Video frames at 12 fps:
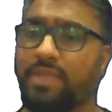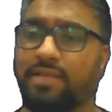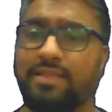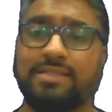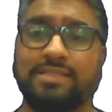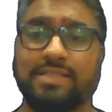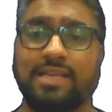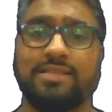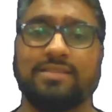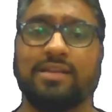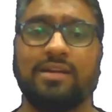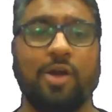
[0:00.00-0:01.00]
this
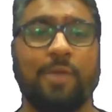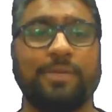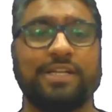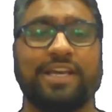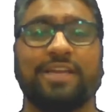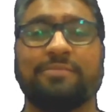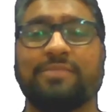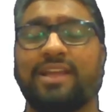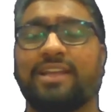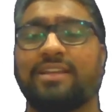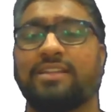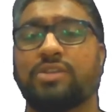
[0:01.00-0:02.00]
is a normal time, right?